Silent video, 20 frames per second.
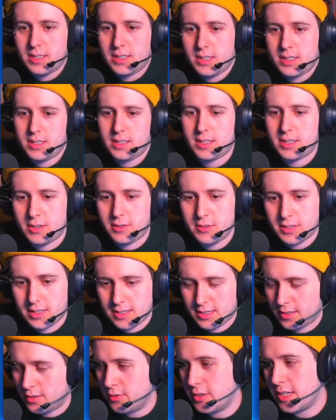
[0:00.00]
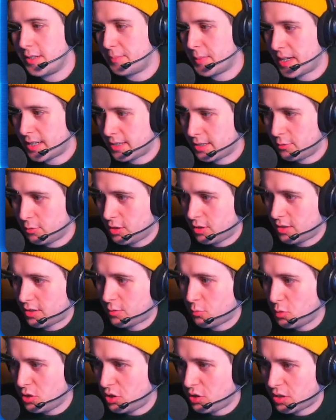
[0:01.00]
So it doesn't really matter. We
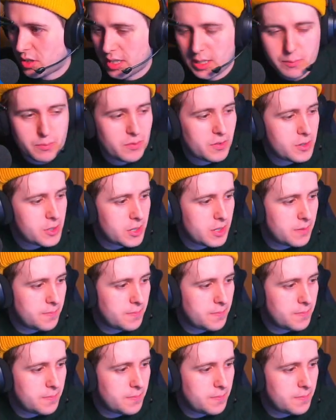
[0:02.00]
just keep fishing.